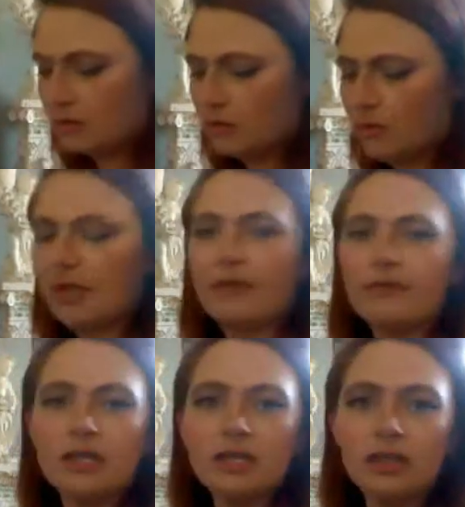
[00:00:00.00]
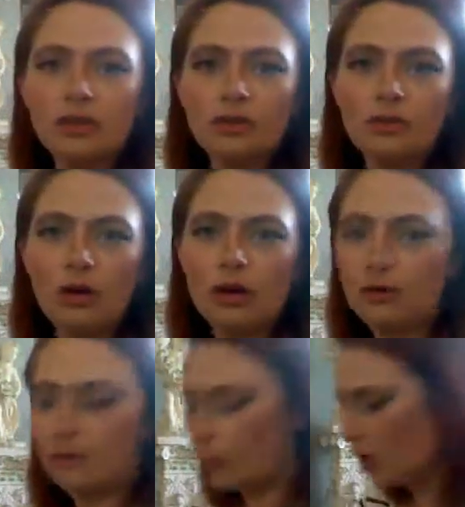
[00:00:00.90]
We have the Two
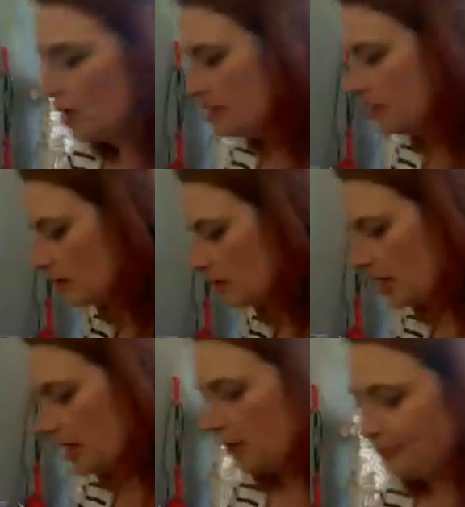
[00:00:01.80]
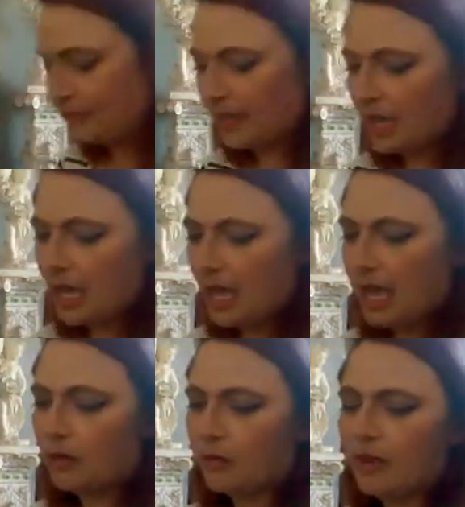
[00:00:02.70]
of Wands. Okay.
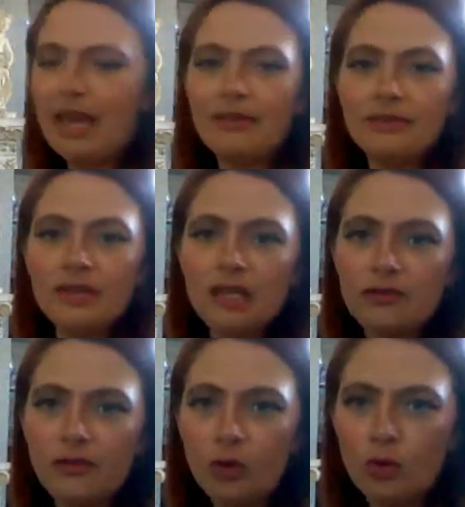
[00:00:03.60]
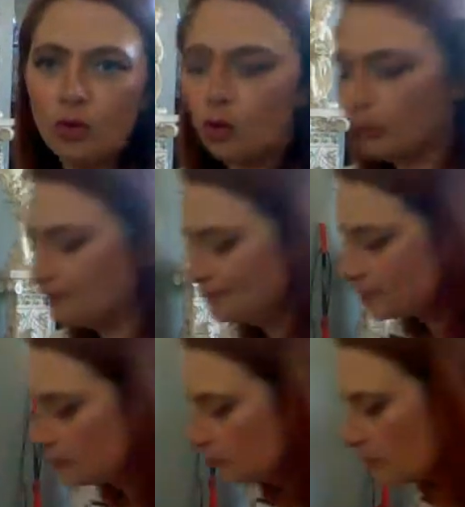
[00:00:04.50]
And we have the Fool.
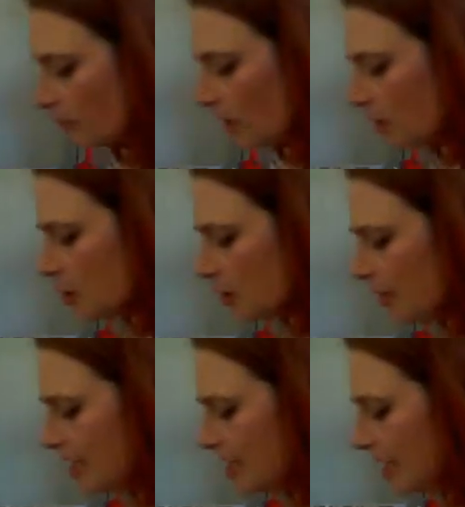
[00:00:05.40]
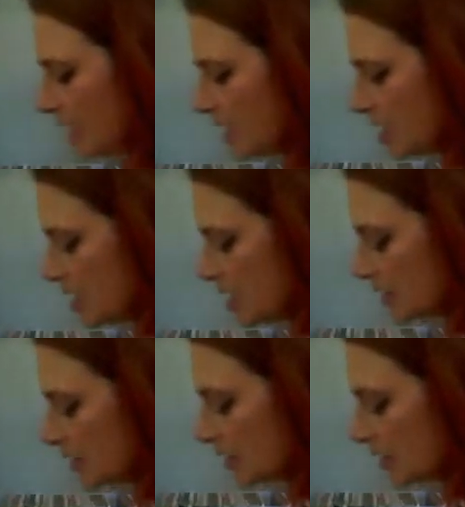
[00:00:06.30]
So you may be taking this